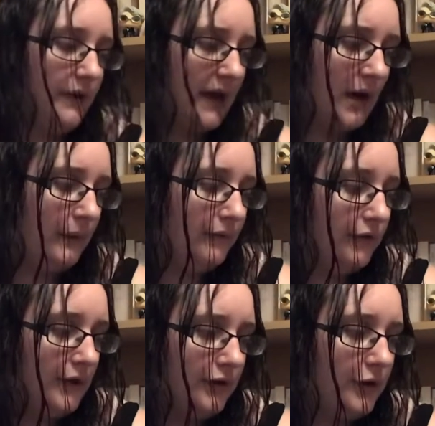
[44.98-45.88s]
However,
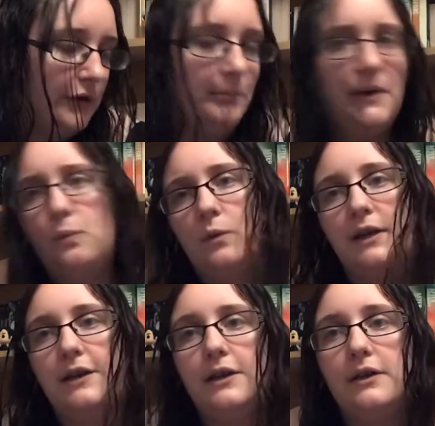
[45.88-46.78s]
there could be one
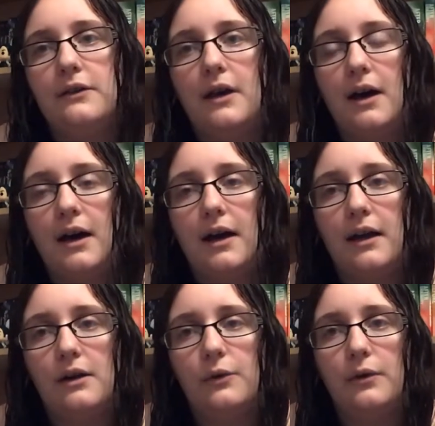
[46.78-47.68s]
in here that I
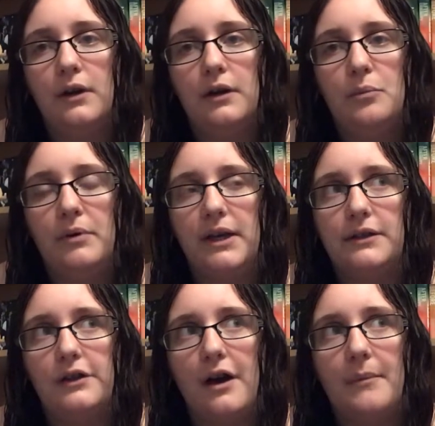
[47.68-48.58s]
ordered, but it's
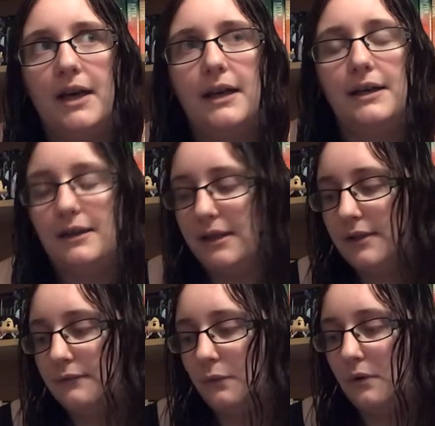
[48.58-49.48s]
not mine. It's
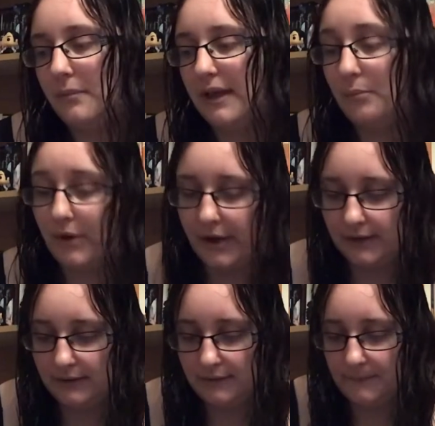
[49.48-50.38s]
for my boss.
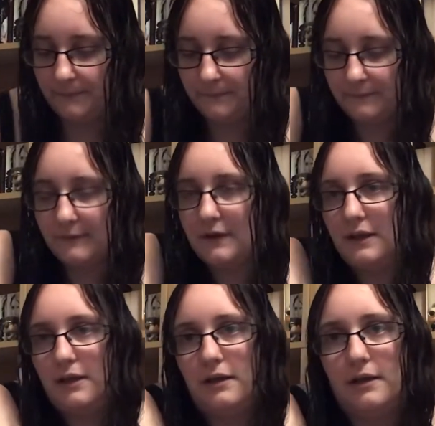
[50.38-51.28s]

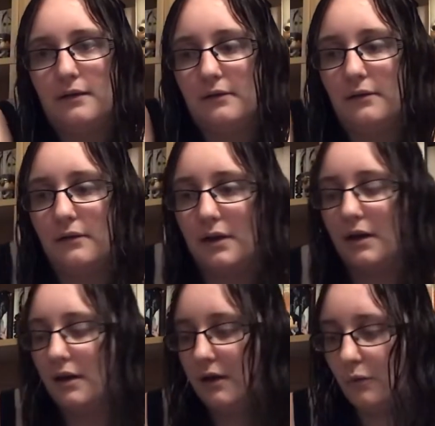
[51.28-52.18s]
He
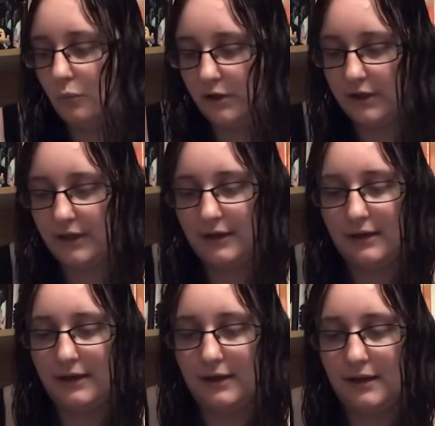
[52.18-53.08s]
wanted it,
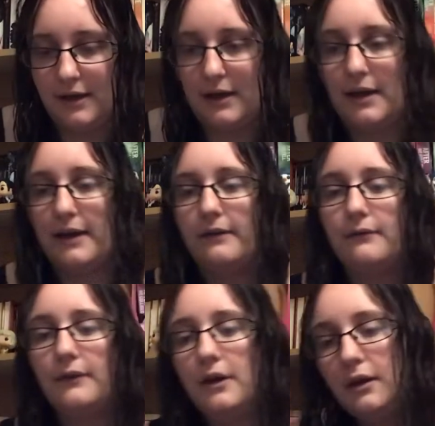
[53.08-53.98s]
and I
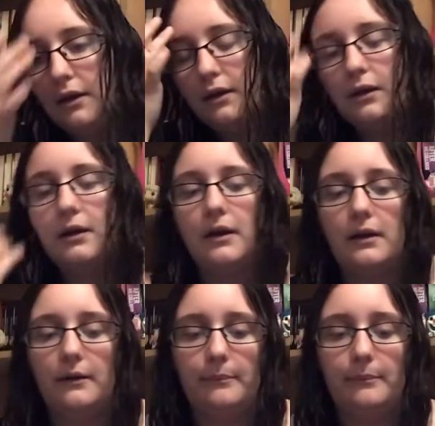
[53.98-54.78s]
have